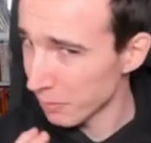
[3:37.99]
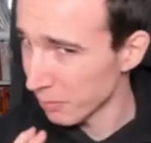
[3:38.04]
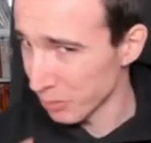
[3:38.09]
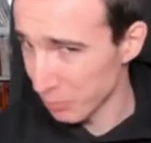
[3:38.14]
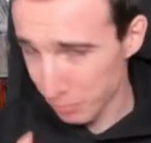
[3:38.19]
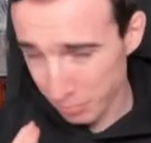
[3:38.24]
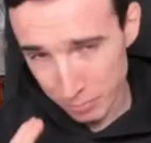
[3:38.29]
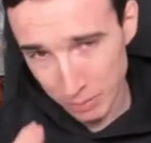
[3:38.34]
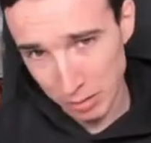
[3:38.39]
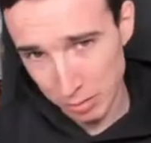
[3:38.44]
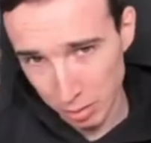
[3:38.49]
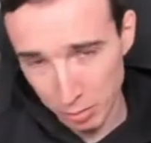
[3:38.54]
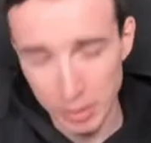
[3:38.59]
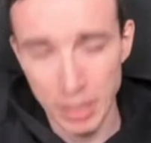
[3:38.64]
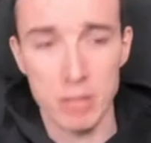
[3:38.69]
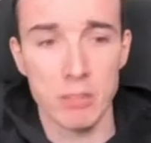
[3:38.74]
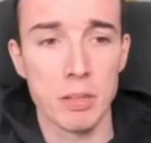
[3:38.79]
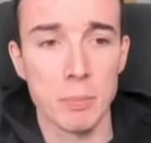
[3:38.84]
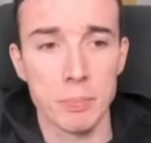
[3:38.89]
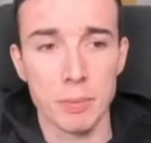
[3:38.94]

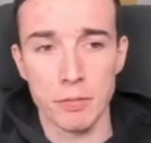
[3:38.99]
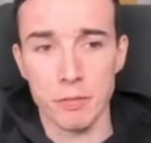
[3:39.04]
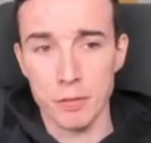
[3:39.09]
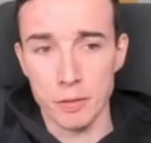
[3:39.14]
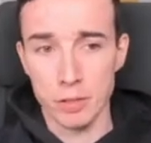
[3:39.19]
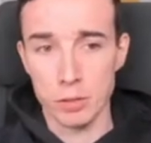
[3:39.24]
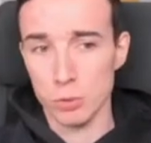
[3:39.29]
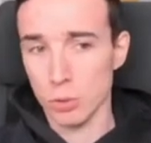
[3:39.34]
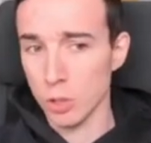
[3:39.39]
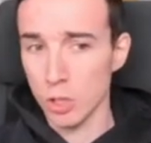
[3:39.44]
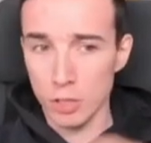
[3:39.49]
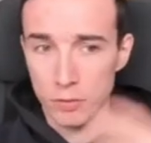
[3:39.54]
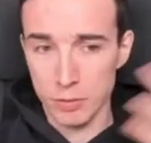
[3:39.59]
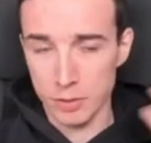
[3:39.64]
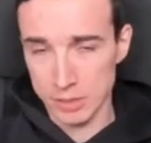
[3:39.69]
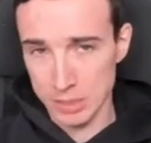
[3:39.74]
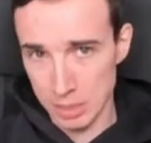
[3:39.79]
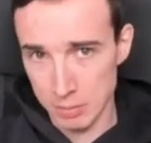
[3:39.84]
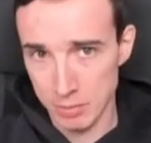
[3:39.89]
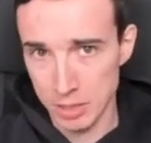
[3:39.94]
necessarily prefer to go for
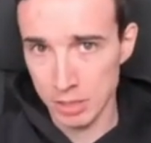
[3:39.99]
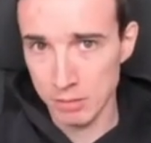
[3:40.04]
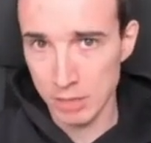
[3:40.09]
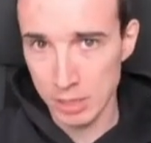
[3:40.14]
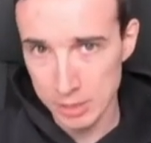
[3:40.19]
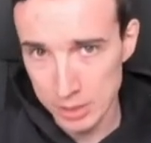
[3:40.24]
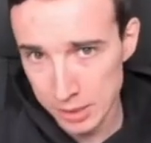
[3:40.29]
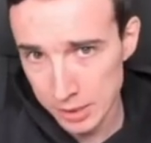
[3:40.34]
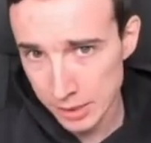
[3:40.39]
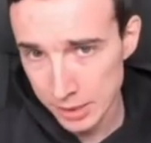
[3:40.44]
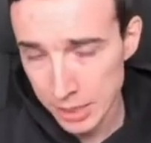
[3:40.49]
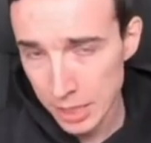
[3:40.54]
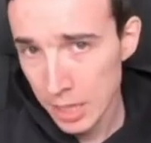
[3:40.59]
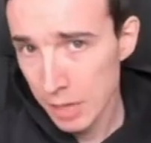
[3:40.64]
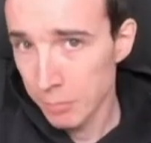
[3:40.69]
something like this